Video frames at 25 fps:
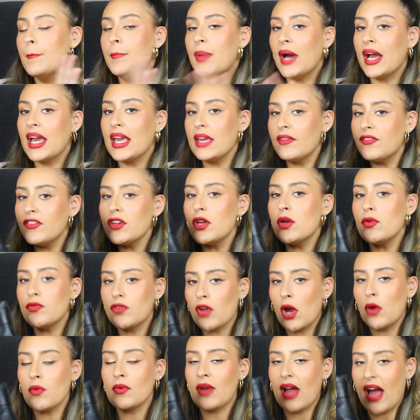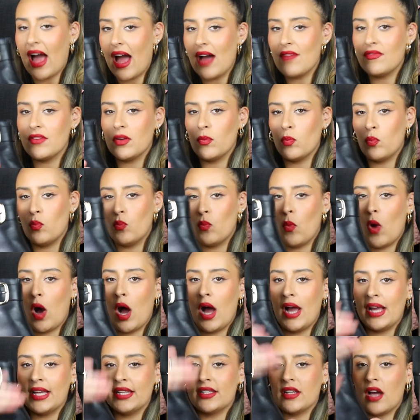But if you don't have a
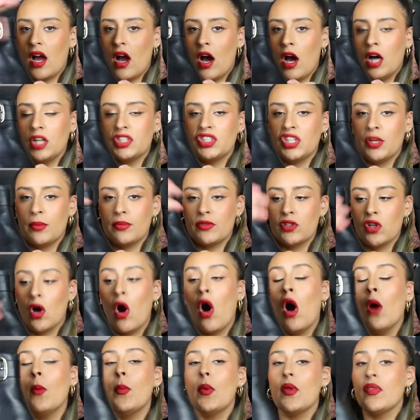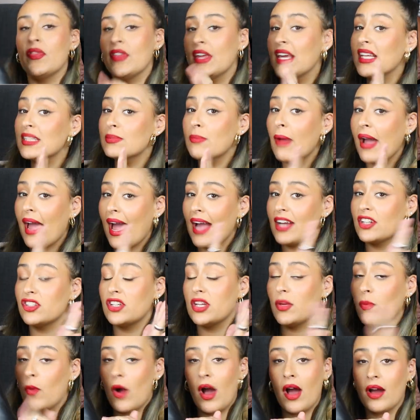wide arch up top, these might
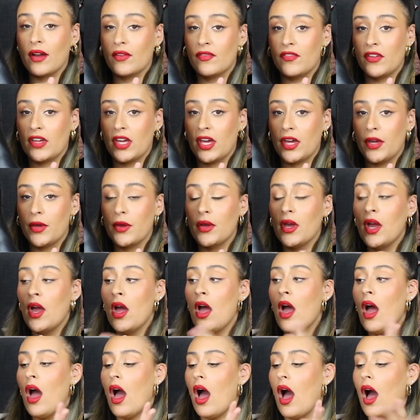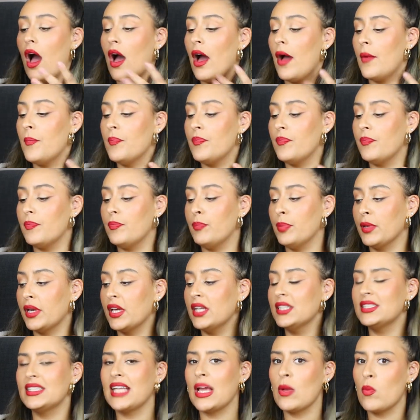actually work for you.
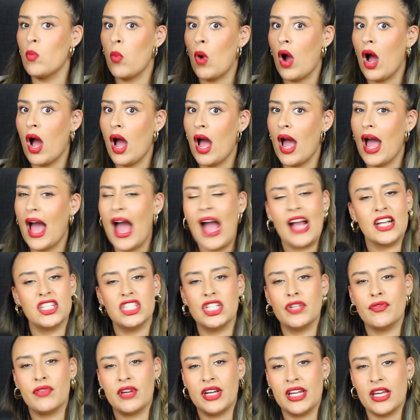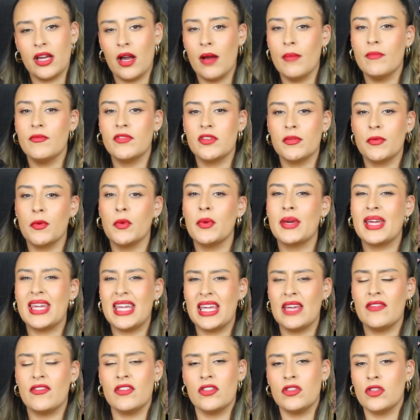Because they were actually really comfortable,
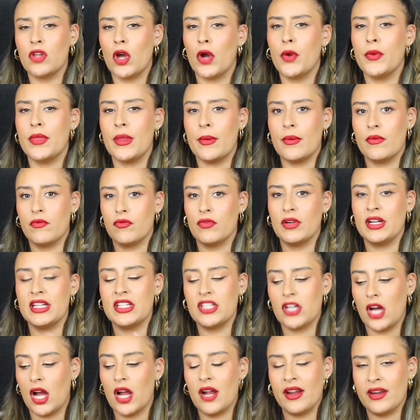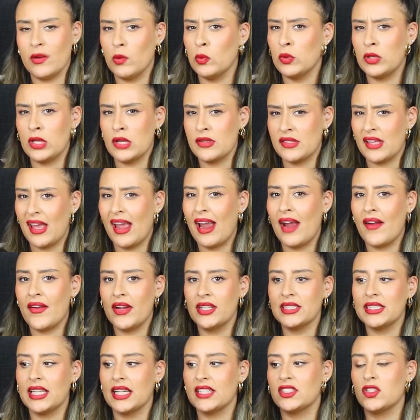even though they were really tight in all those
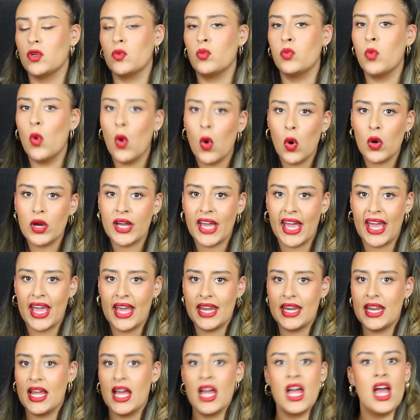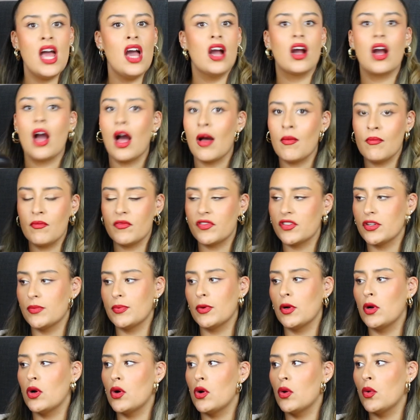areas, like to walk in,
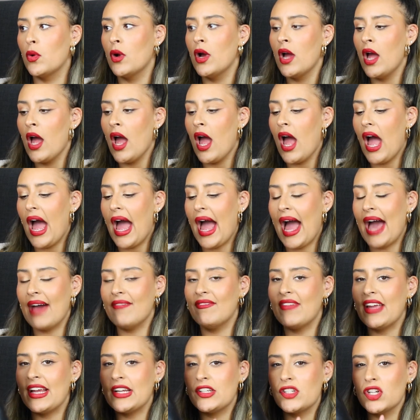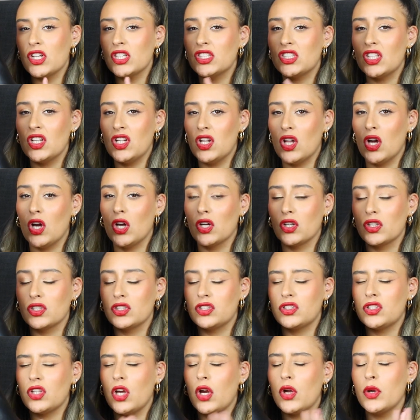comfortable. and they just look
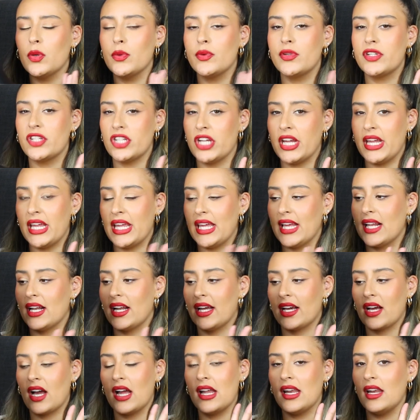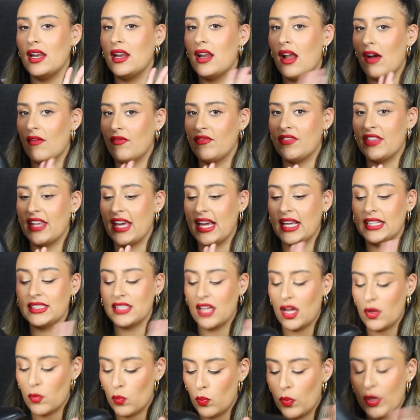so chic. Like, I love these.
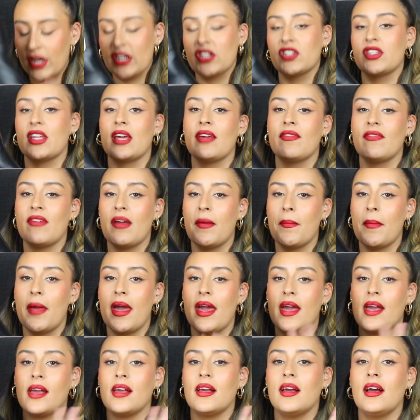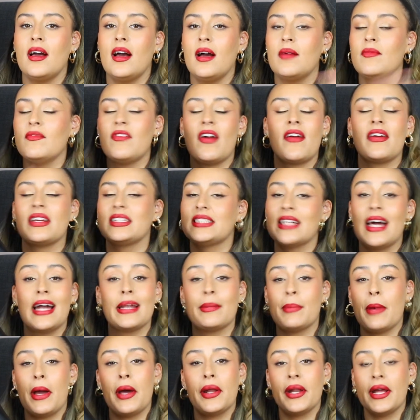wish they fit me. I'm very
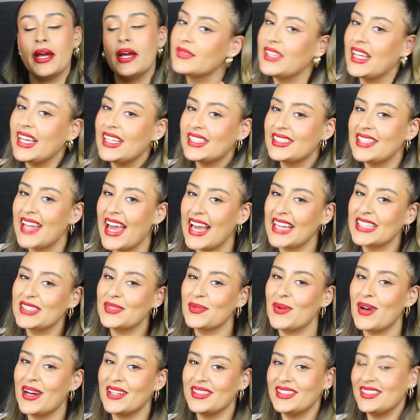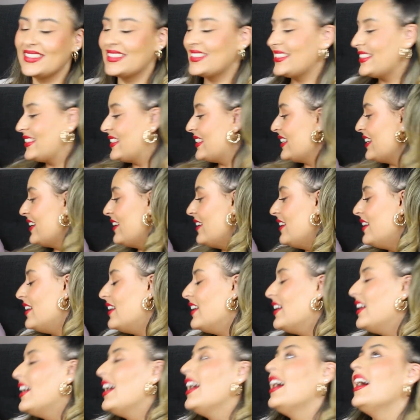sad about it. These next ones,
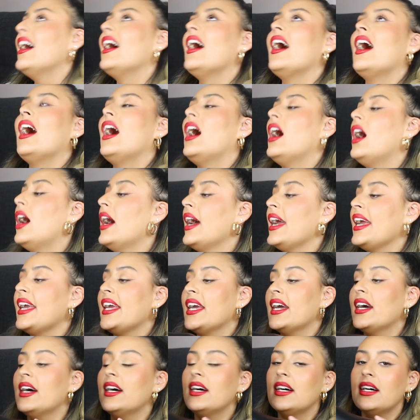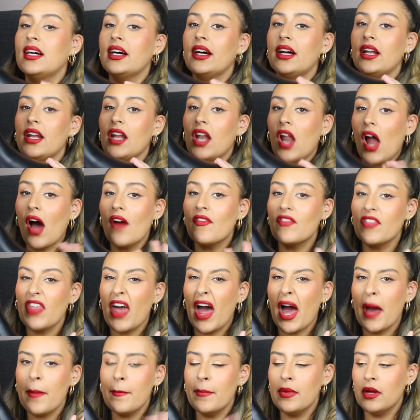I love
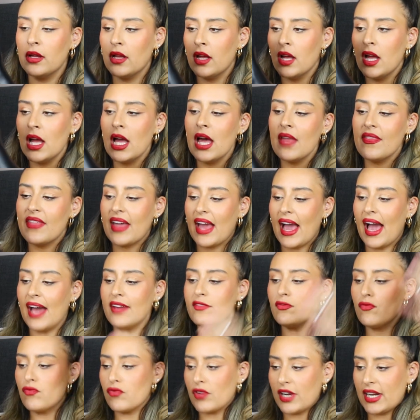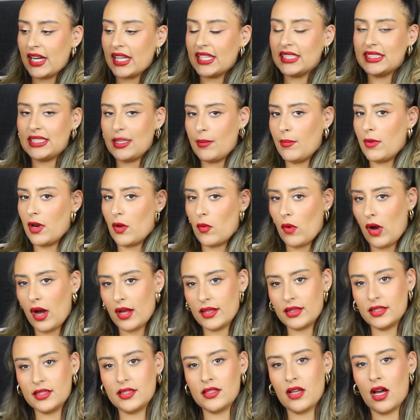them. They had really similar
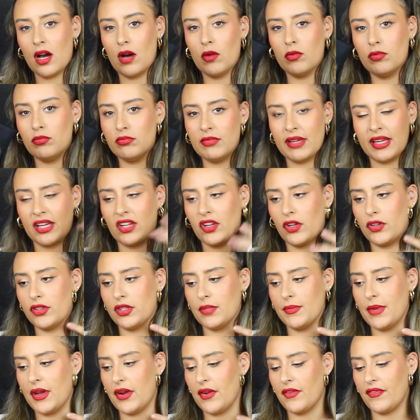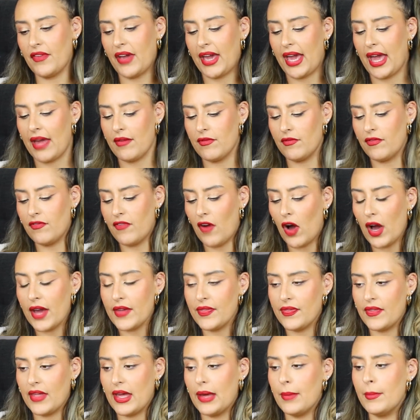ones. I'll include them here if I can
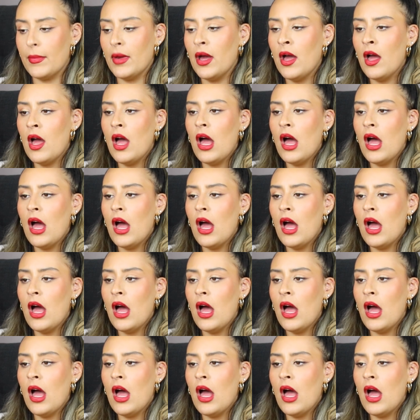find them.